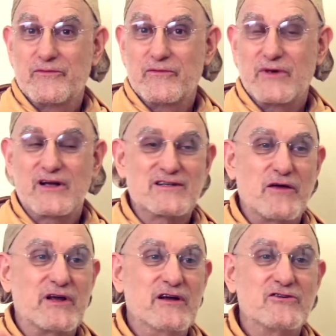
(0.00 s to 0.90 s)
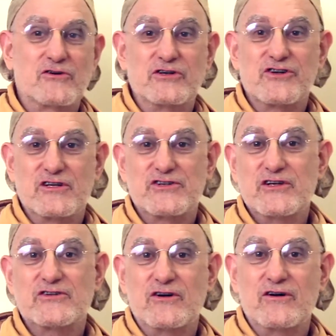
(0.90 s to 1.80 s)
Because, here's Krishna's
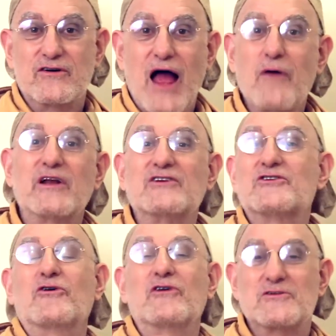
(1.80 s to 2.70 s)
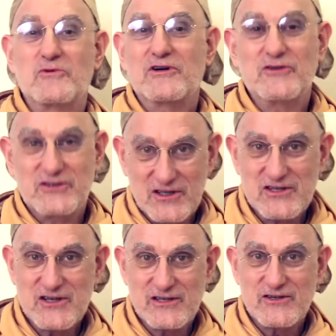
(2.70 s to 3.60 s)
sister. How many stories will Krishna's
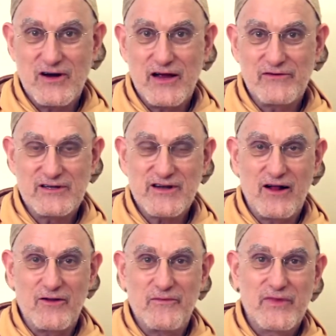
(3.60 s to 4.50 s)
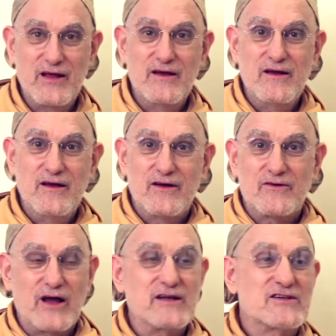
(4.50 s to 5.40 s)
sister have to tell?
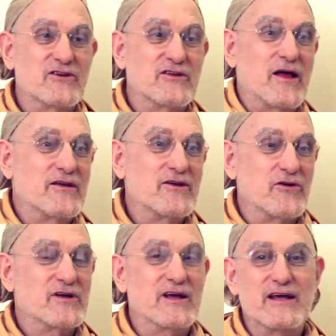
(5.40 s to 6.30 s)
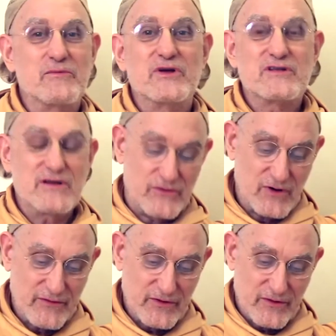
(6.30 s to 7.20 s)
Right? So that, you could keep busy
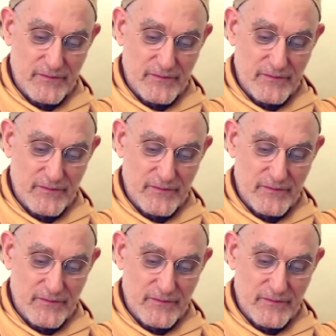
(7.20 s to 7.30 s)
forever.